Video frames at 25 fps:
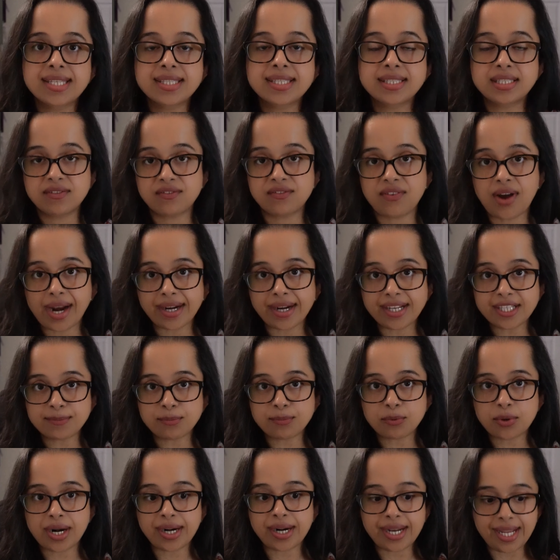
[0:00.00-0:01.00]
Divide a
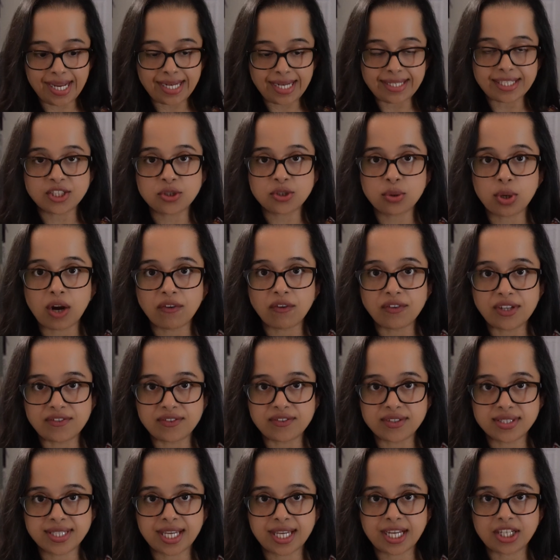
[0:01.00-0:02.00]
spread into 12
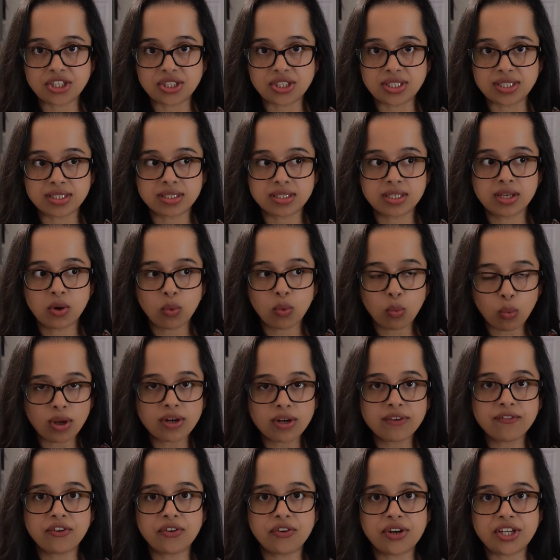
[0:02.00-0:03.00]
different sections, one
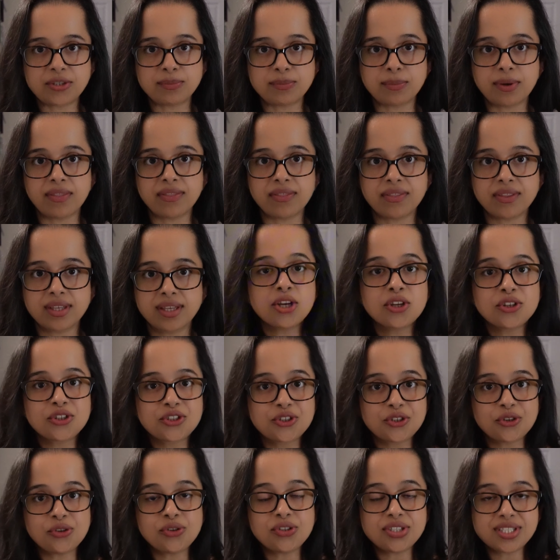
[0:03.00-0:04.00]
for each month.
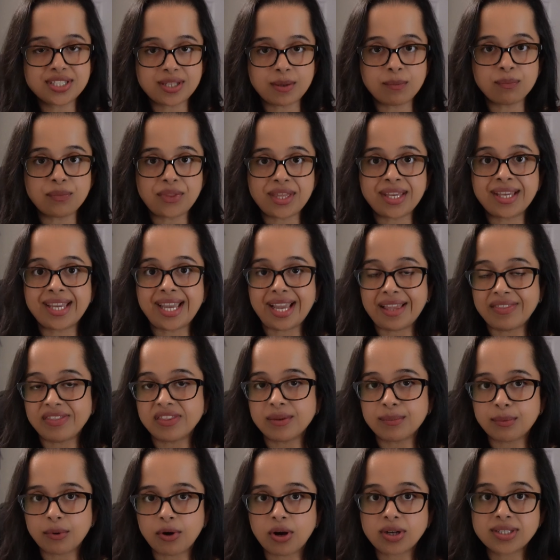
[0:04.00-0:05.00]
Draw something in the
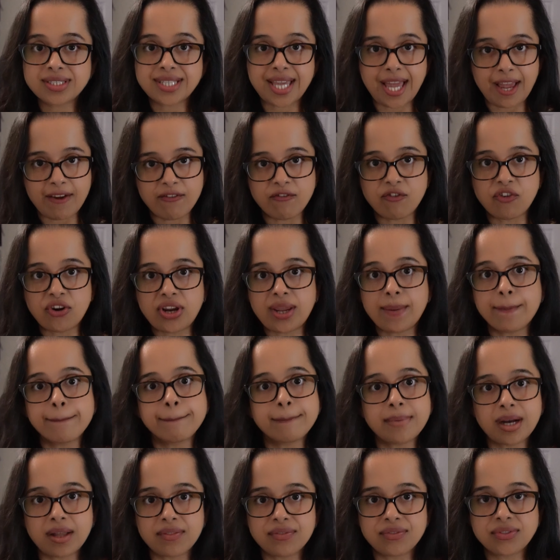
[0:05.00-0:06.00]
box every
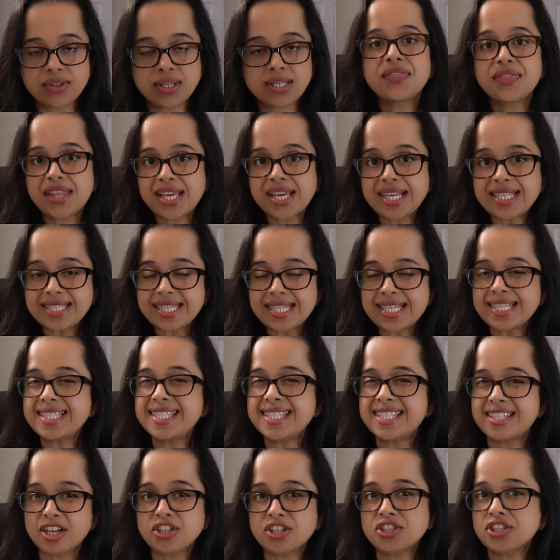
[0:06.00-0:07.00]
month. This is
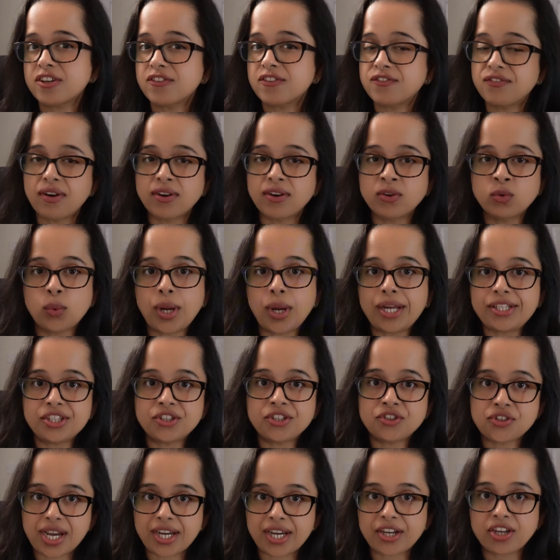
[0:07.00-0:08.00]
such a fun way to
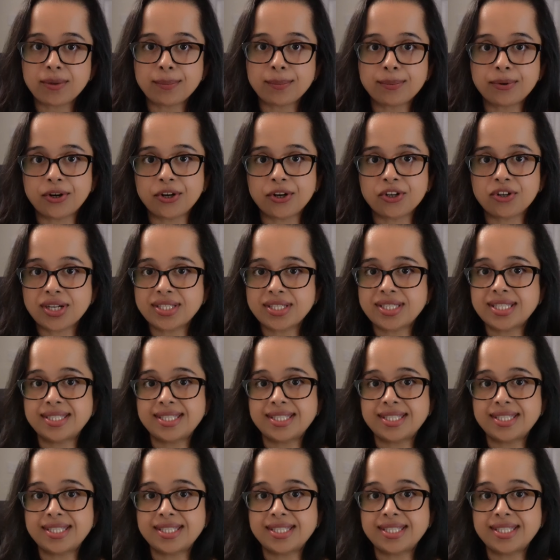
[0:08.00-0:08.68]
track your progress to